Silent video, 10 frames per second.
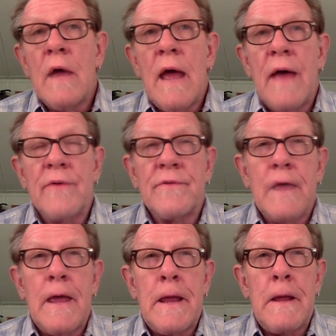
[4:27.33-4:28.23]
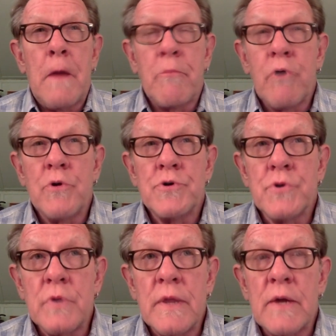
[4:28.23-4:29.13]
as a approach
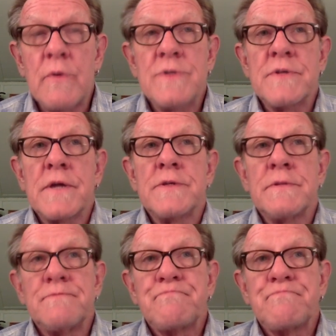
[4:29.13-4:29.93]
to linguistics,